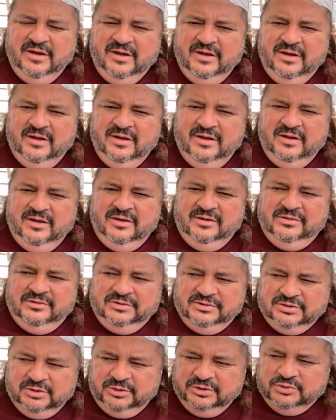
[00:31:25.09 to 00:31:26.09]
there's always
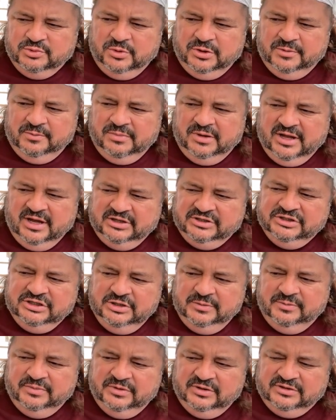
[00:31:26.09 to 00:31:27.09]
one black sheep that
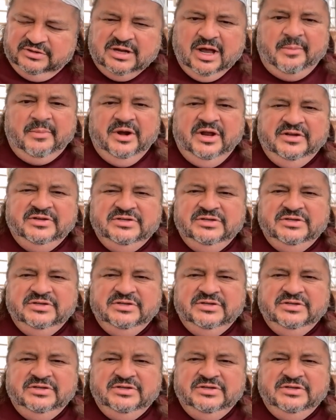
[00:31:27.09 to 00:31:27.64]
dominates the group.